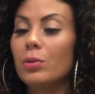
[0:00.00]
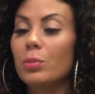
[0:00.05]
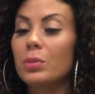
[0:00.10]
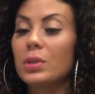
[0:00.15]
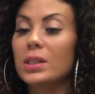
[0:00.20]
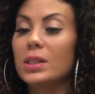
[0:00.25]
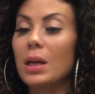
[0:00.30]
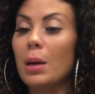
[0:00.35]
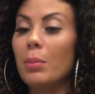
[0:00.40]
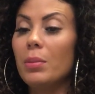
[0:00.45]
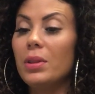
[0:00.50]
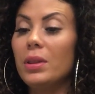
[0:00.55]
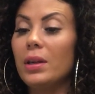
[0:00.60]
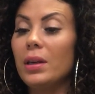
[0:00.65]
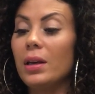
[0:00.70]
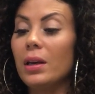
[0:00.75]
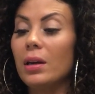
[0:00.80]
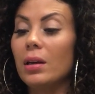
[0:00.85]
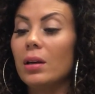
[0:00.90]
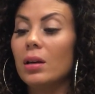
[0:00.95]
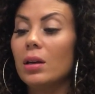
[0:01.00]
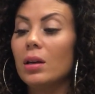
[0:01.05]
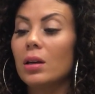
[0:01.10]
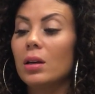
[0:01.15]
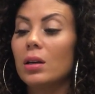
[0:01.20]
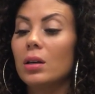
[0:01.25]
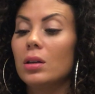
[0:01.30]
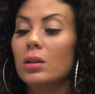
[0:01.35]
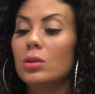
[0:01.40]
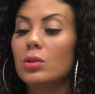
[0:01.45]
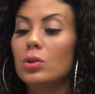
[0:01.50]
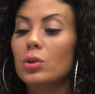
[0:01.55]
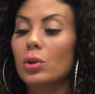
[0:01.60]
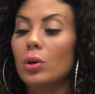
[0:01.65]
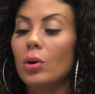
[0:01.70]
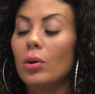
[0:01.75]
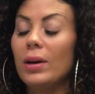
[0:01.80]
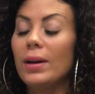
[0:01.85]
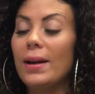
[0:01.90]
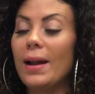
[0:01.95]
something to
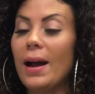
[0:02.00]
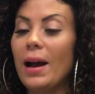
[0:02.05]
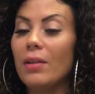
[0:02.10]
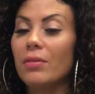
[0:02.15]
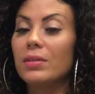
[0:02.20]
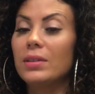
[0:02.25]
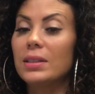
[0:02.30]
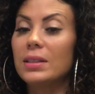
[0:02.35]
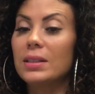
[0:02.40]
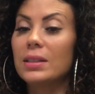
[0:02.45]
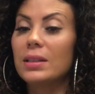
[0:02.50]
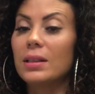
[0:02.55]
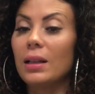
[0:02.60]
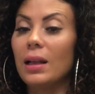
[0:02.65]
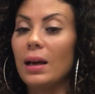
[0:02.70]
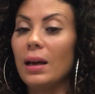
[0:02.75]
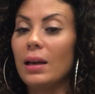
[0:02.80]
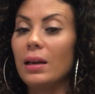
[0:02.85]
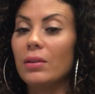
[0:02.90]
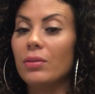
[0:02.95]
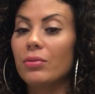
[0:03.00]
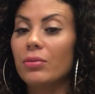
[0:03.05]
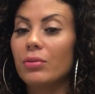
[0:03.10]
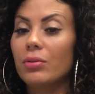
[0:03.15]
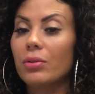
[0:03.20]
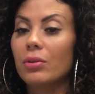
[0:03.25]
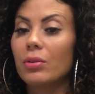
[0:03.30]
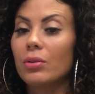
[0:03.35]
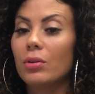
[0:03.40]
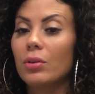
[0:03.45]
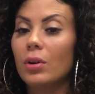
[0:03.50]
go and have this life.